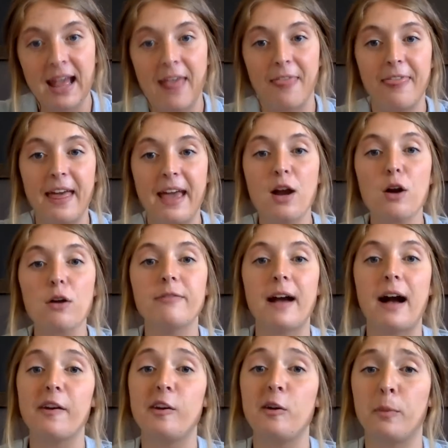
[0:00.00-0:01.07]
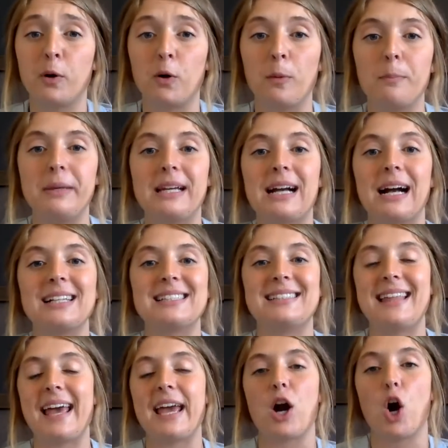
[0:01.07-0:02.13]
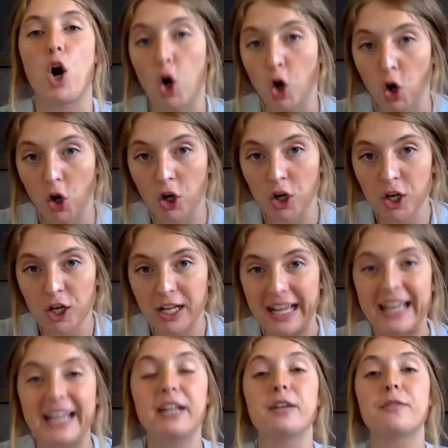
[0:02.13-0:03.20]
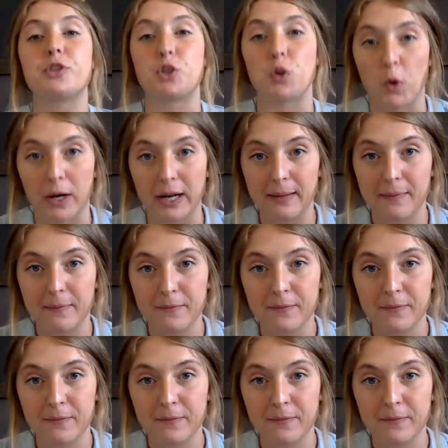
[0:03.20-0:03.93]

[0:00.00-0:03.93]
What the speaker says: They are valuable because they are. End of story.